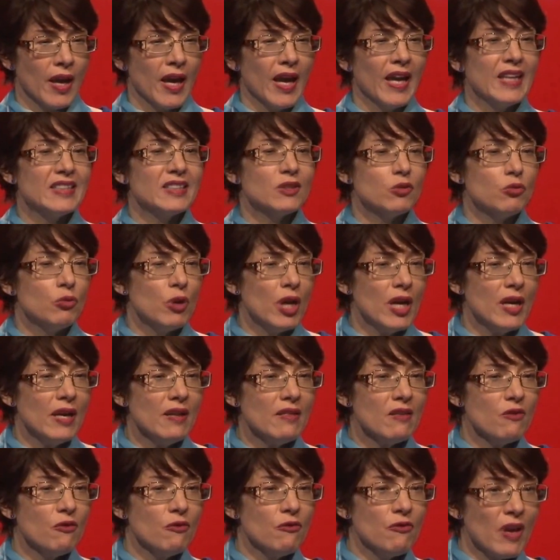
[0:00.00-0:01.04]
It's really
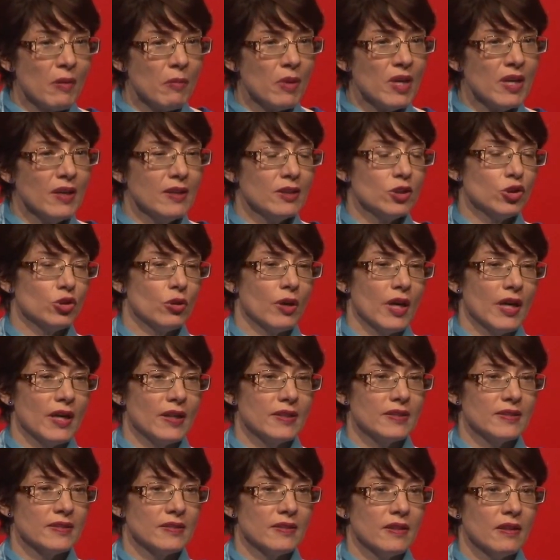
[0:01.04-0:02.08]
the feminine
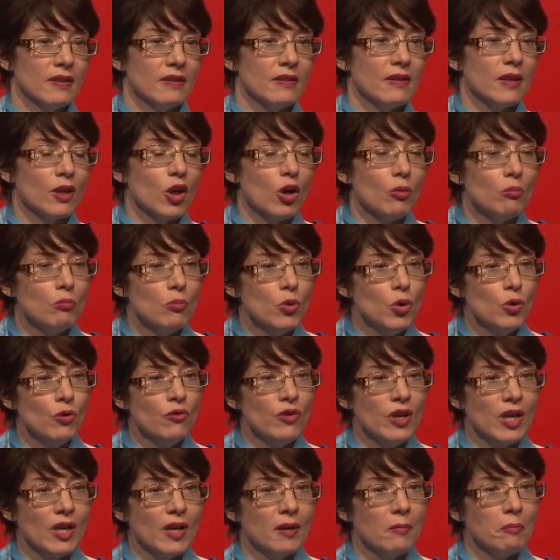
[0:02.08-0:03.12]
traits that are
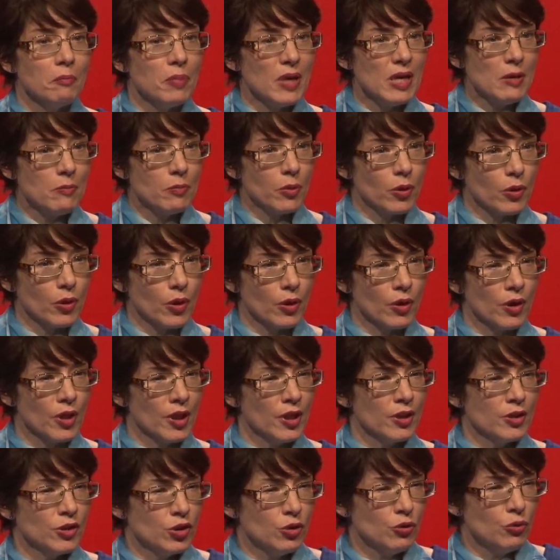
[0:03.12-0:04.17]
moving people
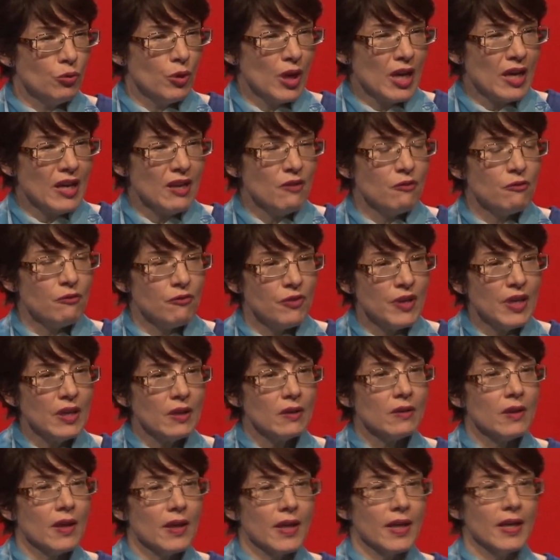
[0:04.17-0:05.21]
to really
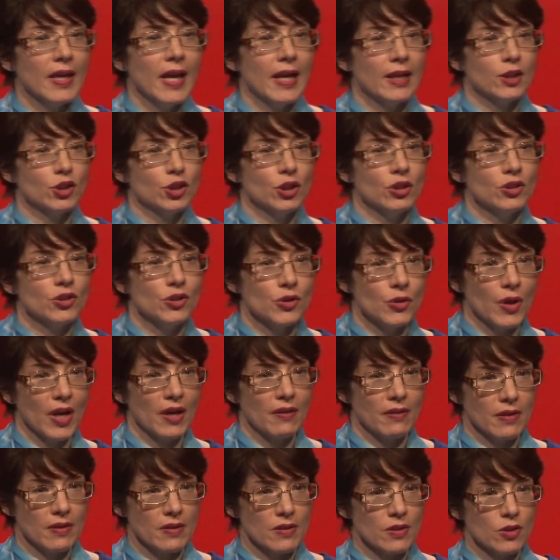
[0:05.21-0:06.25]
feel a connection to
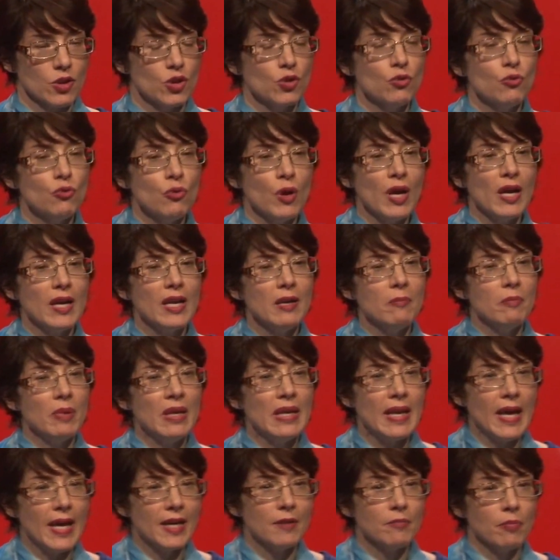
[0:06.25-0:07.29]
others, to really be
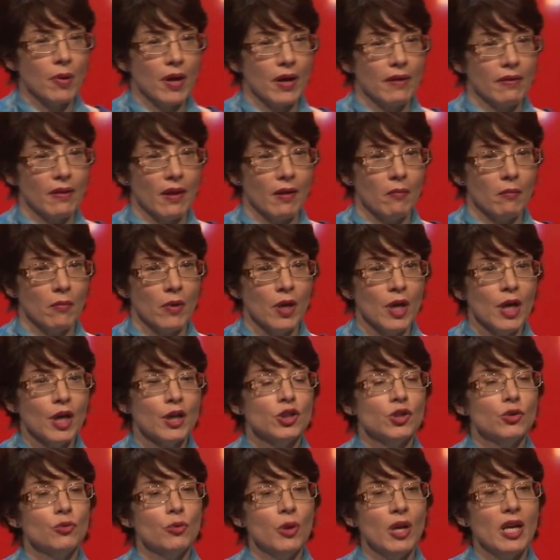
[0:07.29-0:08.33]
led by them,
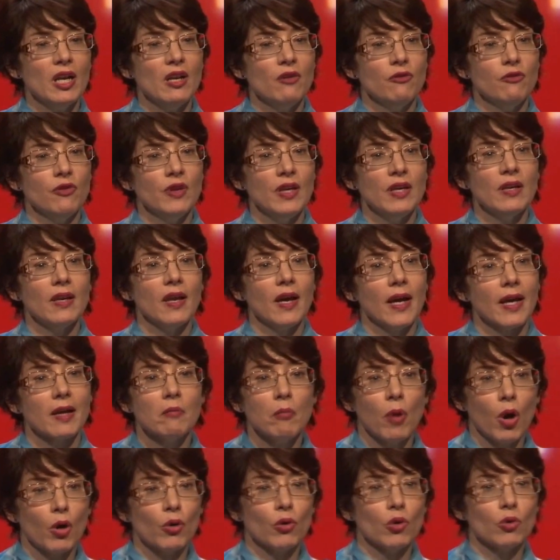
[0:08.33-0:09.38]
to really feel like
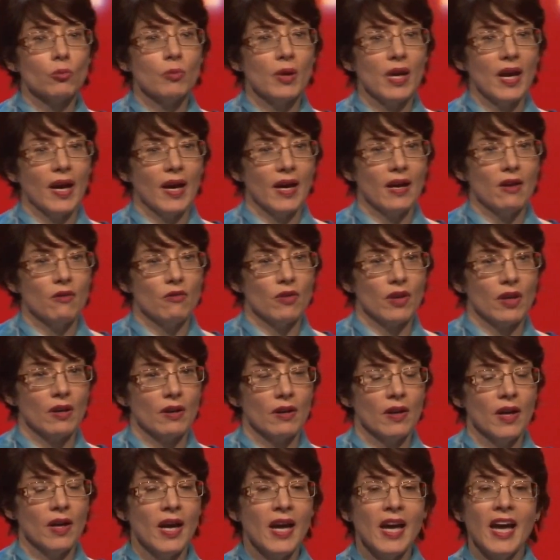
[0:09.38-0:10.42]
moral behavior.
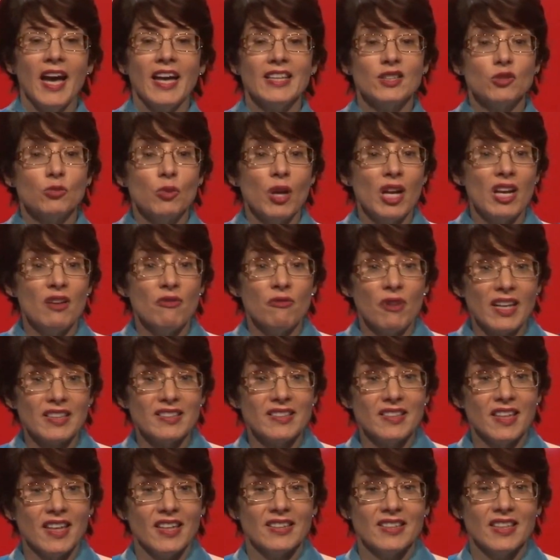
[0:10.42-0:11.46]
It's really
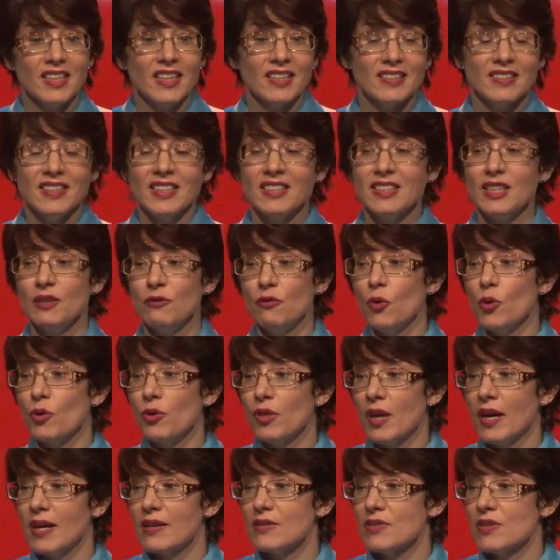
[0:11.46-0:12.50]
fascinating, and
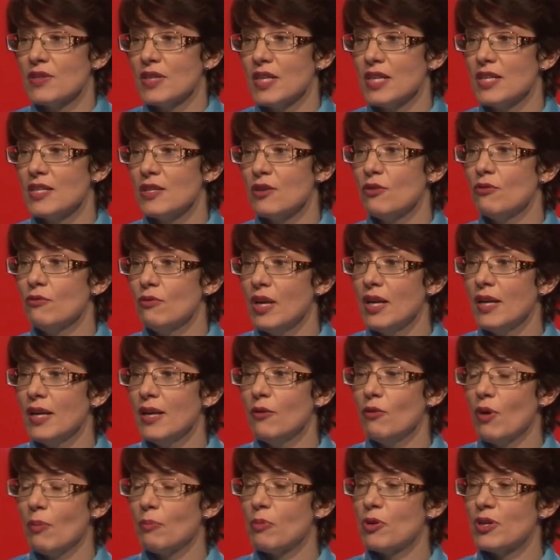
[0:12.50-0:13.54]
64,000 is a really
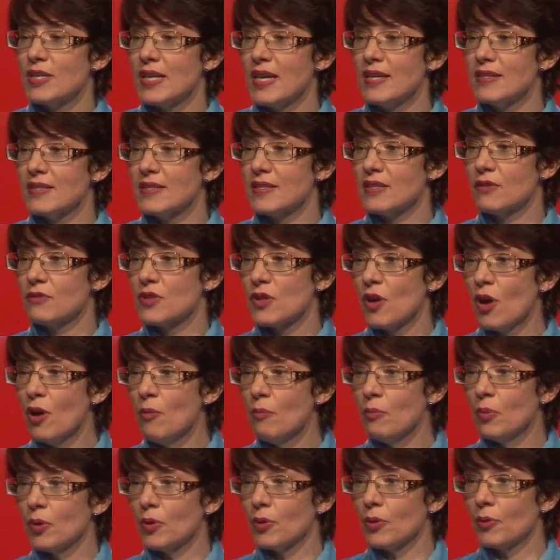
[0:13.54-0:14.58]
representative
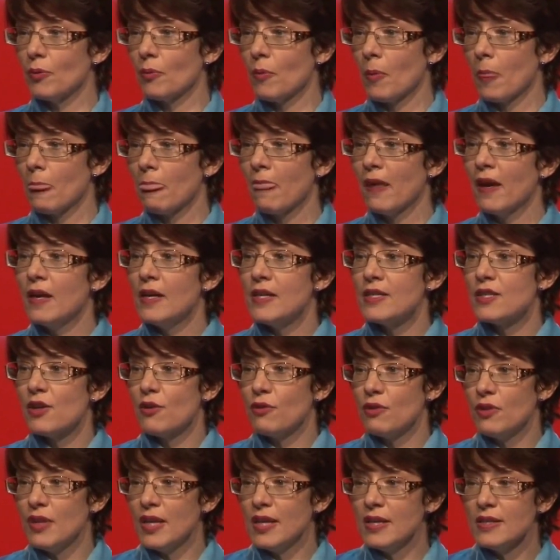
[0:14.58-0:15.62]
sample. So
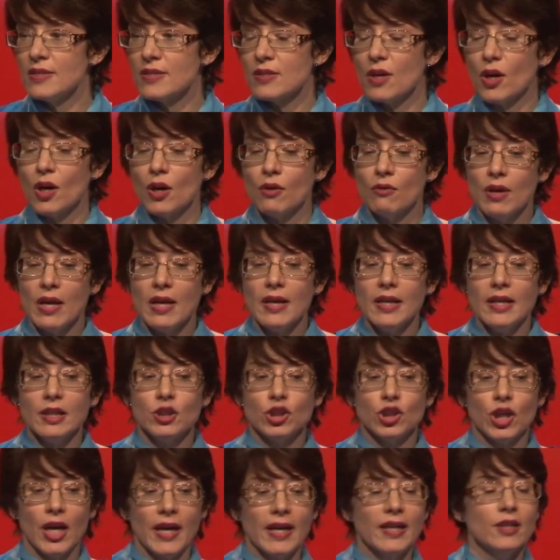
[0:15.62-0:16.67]
things are really
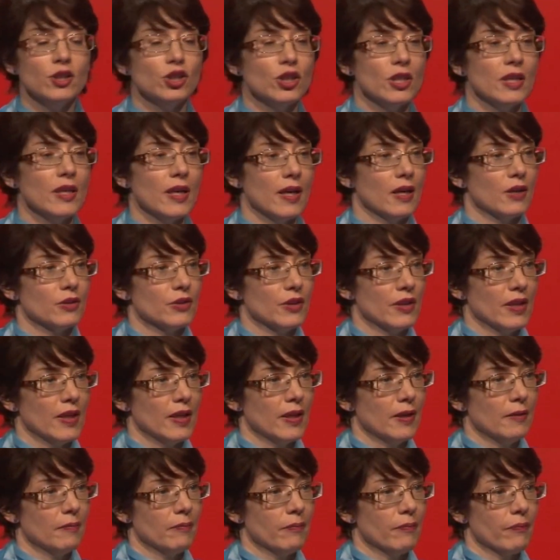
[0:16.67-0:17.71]
changing out
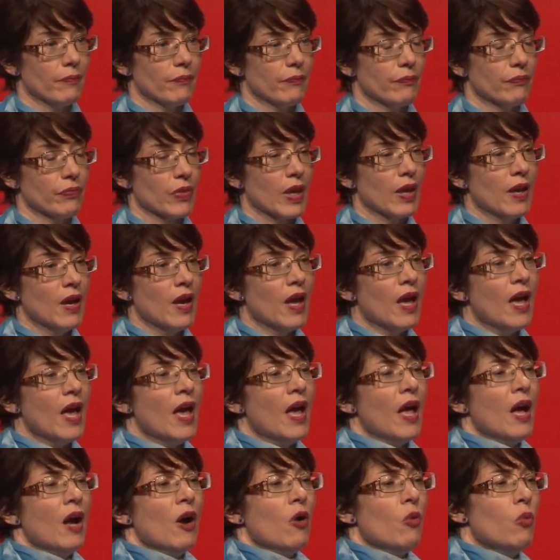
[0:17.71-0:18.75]
there.
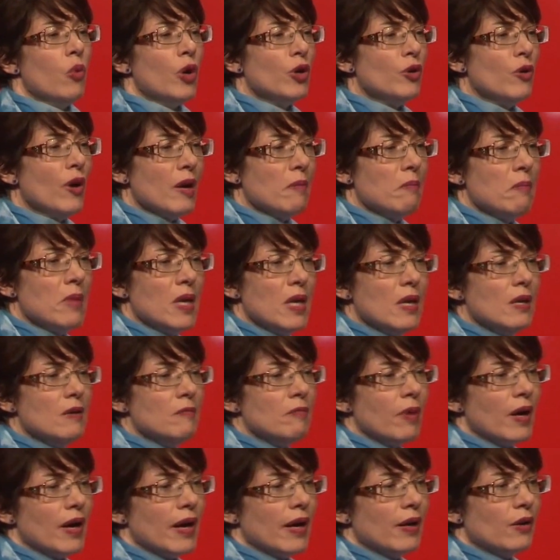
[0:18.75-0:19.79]
What do I mean
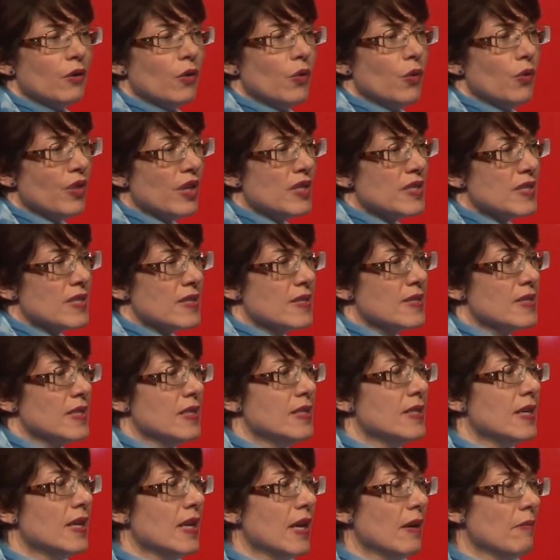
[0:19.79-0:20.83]
by an authenticity
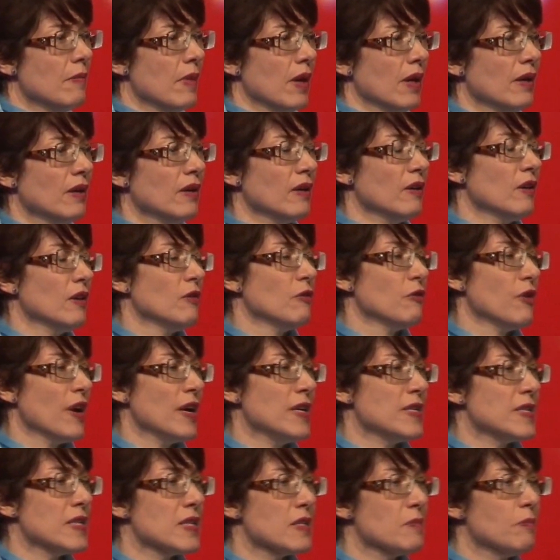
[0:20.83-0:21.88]
dilemma
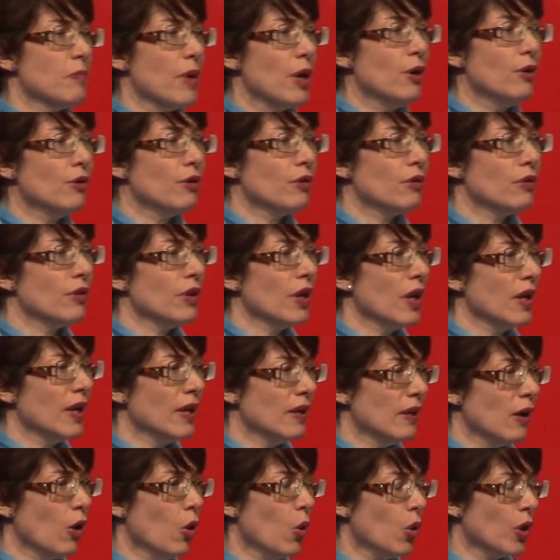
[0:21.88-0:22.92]
faces both
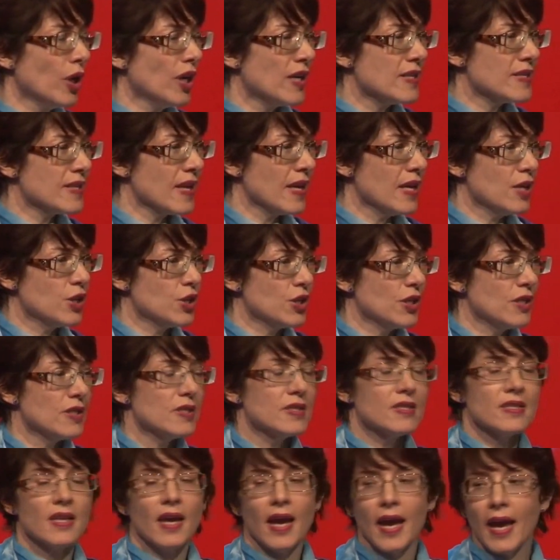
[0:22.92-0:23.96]

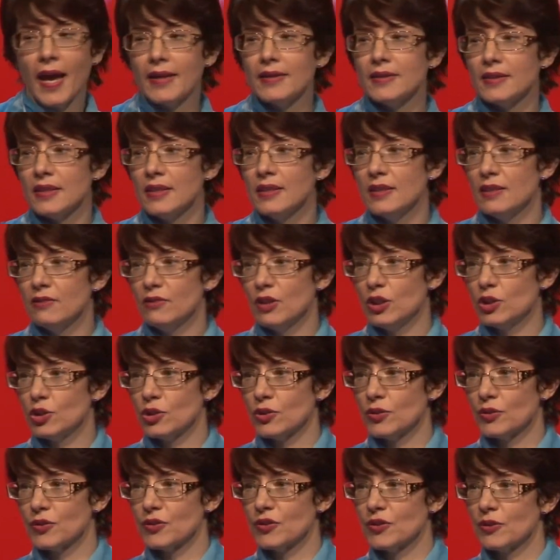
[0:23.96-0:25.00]
organizations and
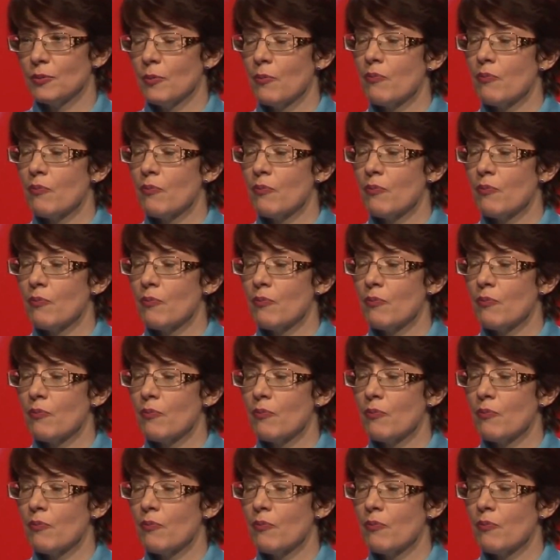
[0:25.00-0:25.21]
individuals?